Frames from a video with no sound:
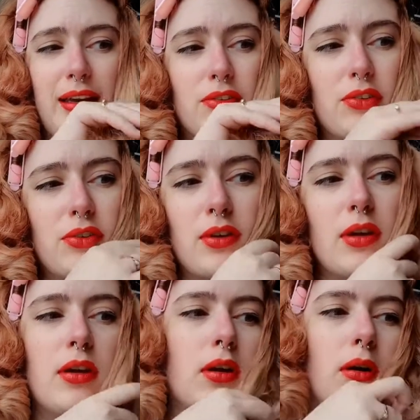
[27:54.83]
it's
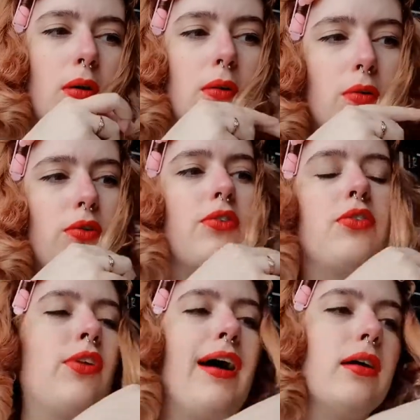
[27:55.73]
all
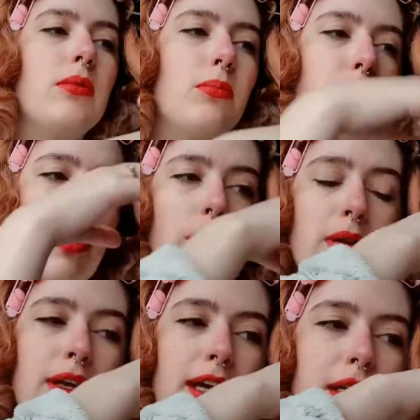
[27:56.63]
set
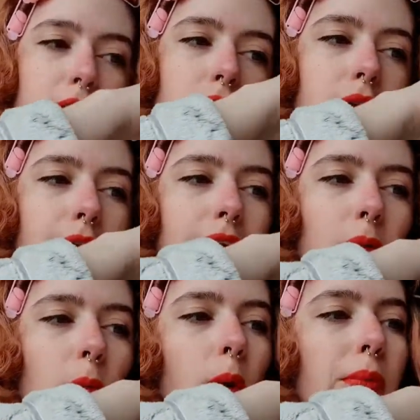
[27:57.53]
properly, it
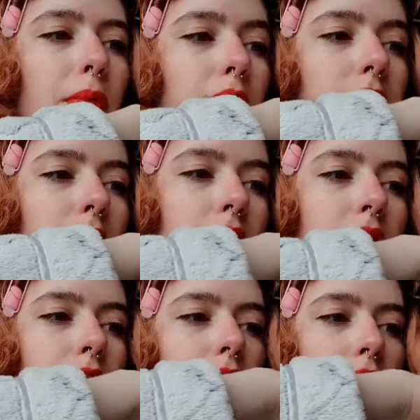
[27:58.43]
won't
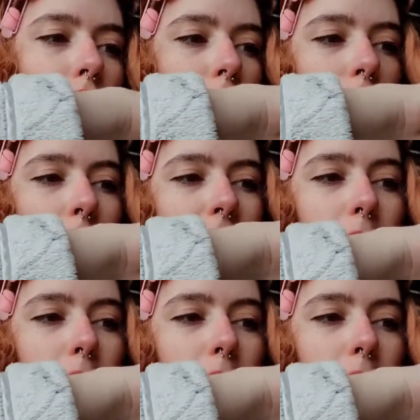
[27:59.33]
come out.